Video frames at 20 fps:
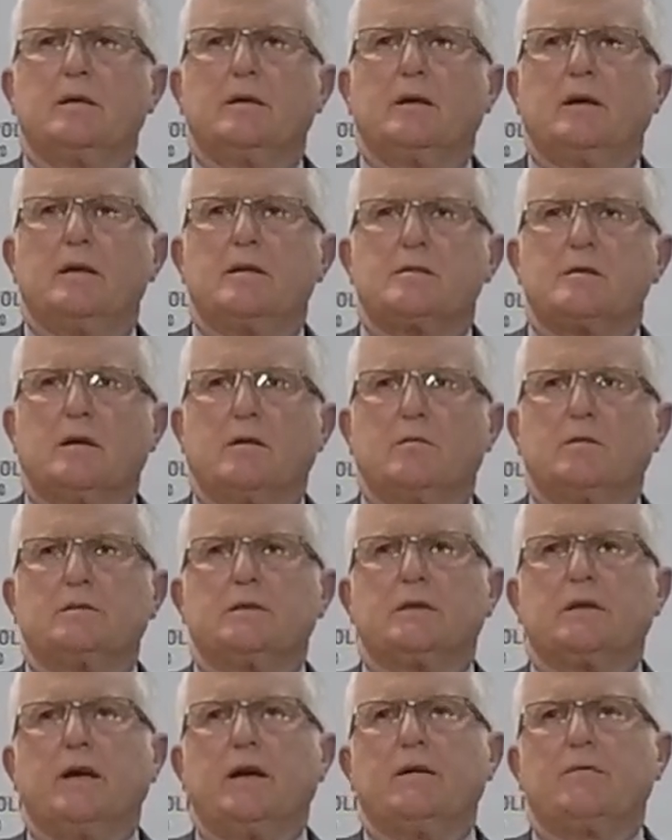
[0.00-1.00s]
and so it was
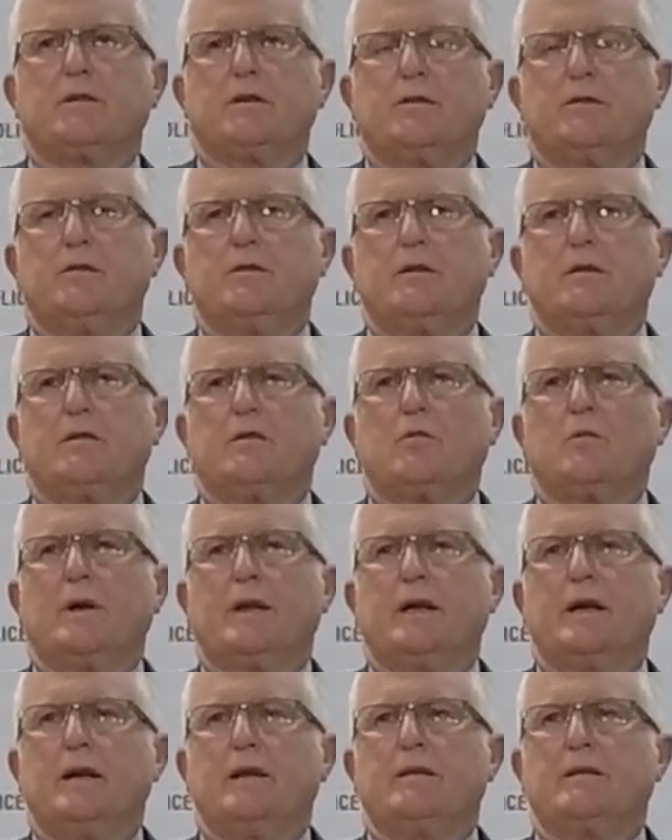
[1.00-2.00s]
the afternoon of the
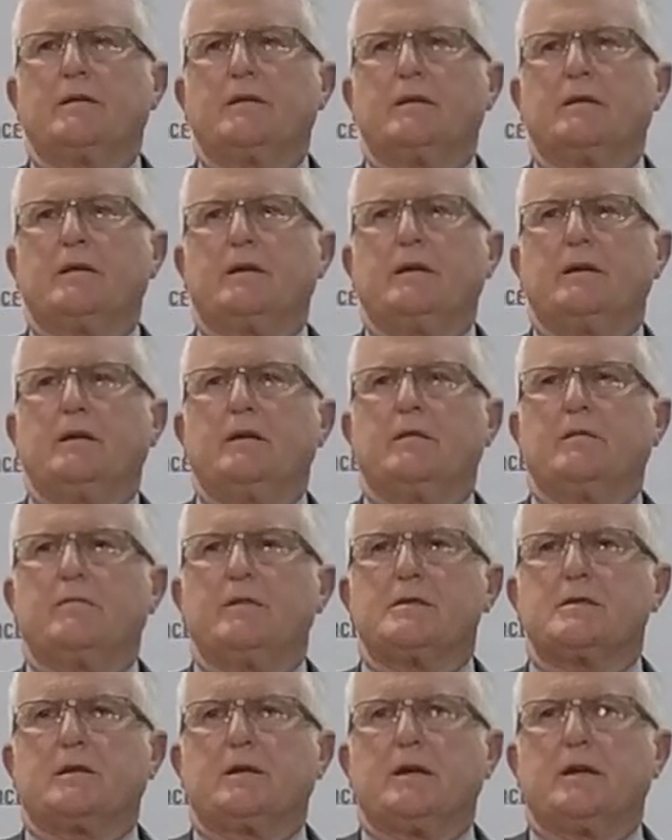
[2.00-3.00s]
28th that the
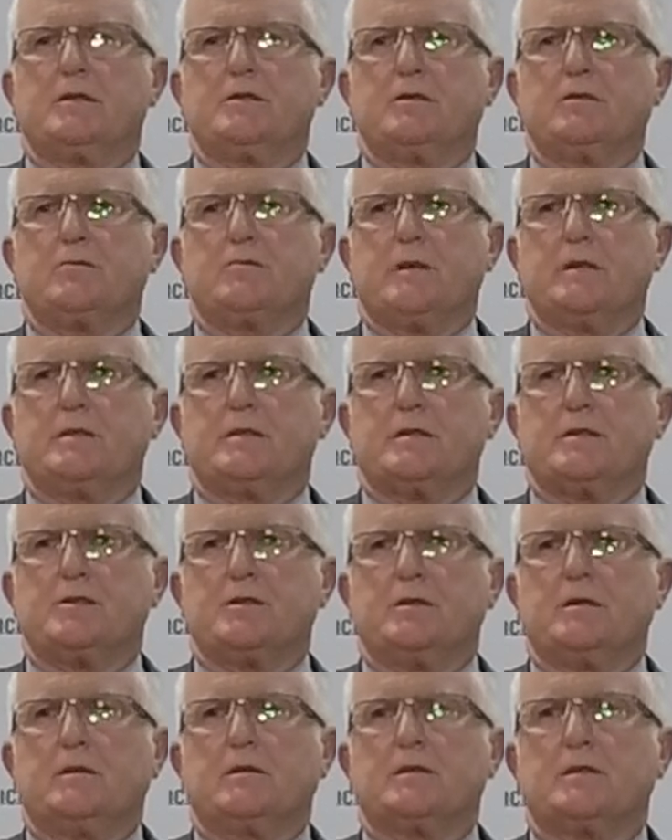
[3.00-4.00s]
investigation
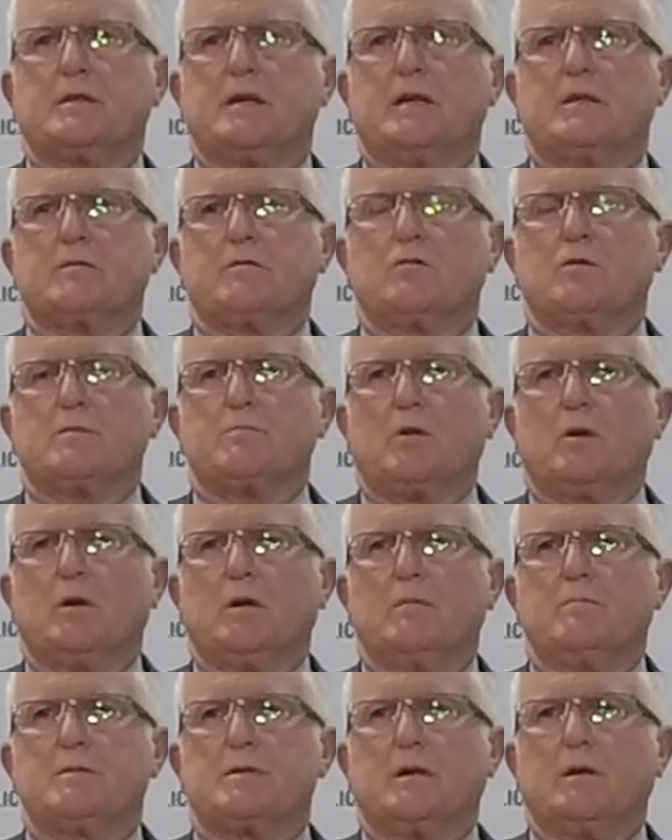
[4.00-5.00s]
transitioned to Task Force
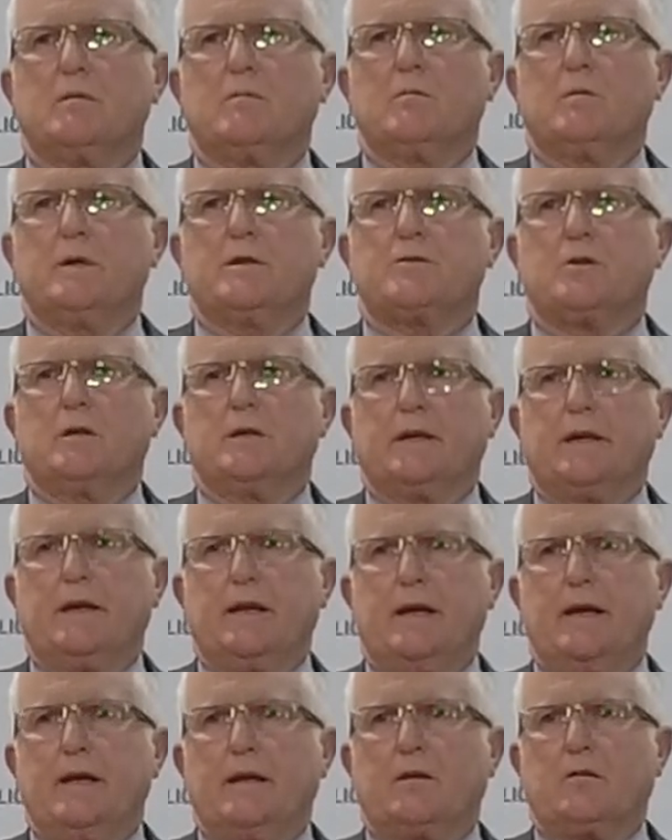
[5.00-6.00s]
Prime. So we're trying to get
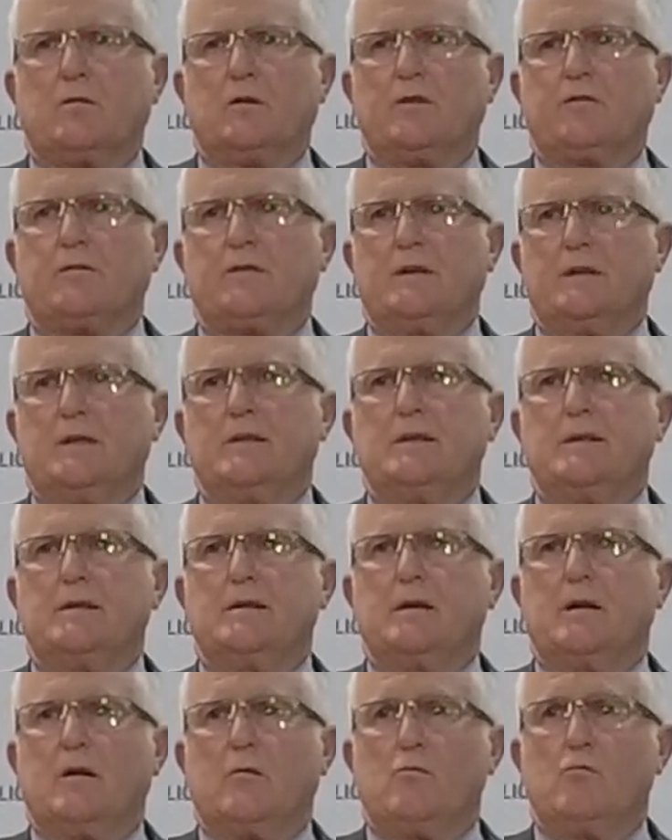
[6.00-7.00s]
our head across
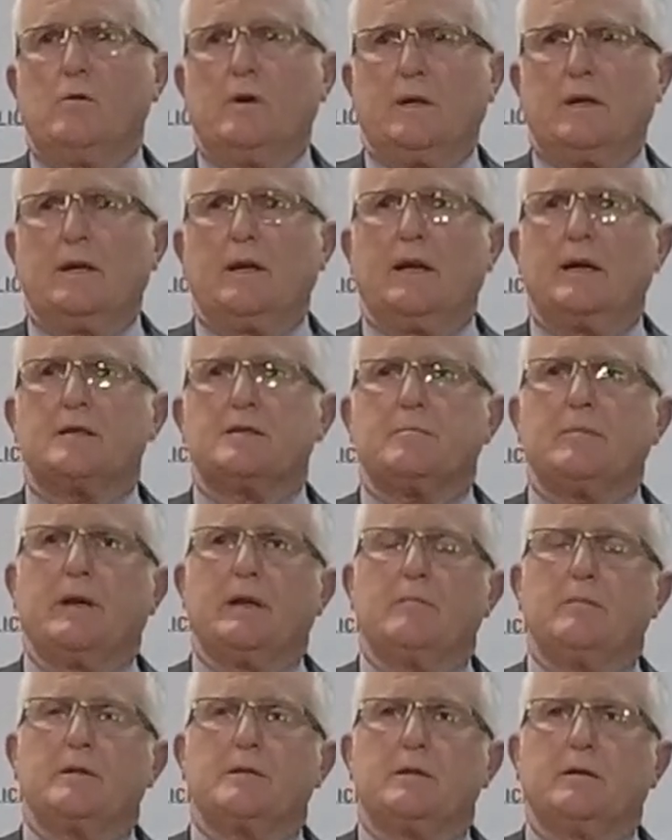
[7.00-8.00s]
a really large amount
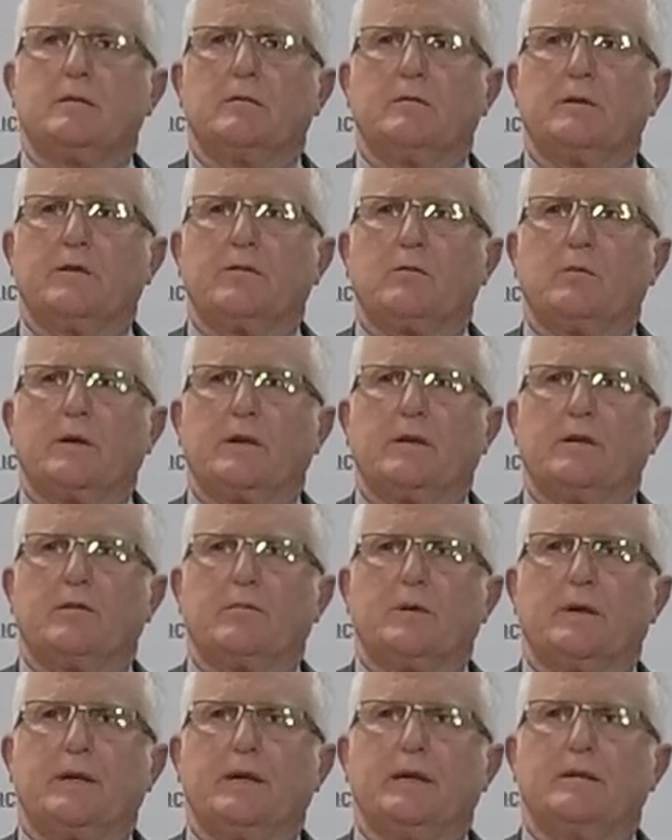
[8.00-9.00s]
of material as quickly
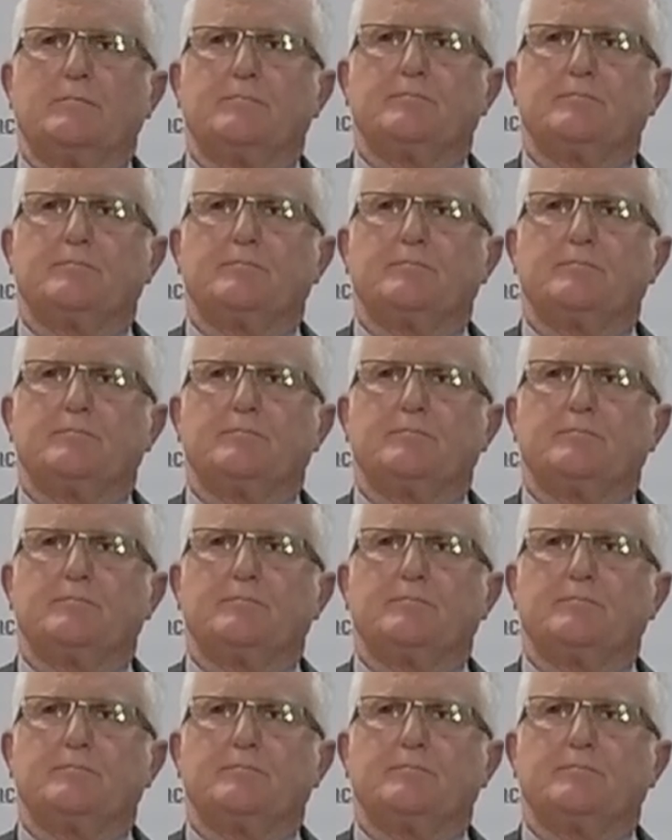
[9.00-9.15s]
as we can.